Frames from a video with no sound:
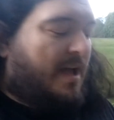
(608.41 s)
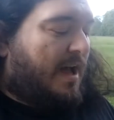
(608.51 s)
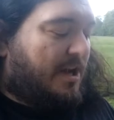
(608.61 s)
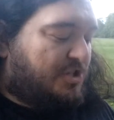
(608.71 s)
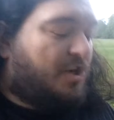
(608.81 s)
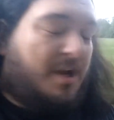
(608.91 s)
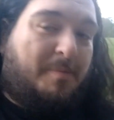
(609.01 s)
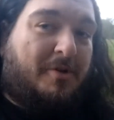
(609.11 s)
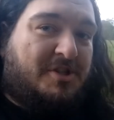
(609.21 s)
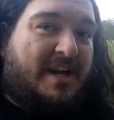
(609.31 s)
a shiny
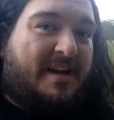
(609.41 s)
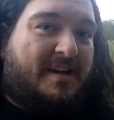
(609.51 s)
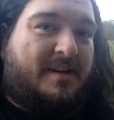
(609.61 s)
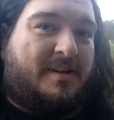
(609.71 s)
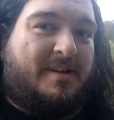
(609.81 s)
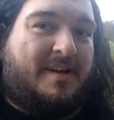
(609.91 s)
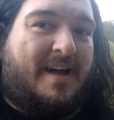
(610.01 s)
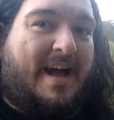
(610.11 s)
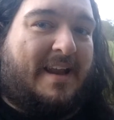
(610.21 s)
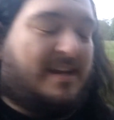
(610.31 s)
Poochyena,
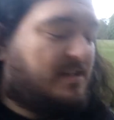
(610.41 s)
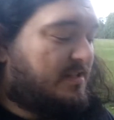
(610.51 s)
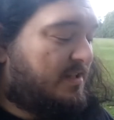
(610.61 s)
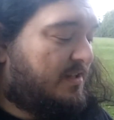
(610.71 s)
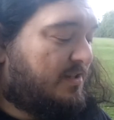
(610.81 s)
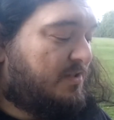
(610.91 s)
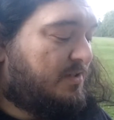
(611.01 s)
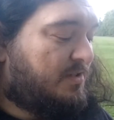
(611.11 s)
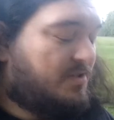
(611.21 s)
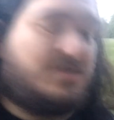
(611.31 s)
and it is
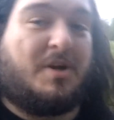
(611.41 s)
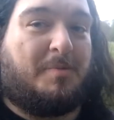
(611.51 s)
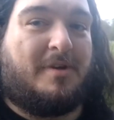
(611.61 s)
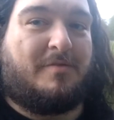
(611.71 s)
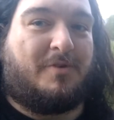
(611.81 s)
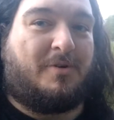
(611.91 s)
so beautiful.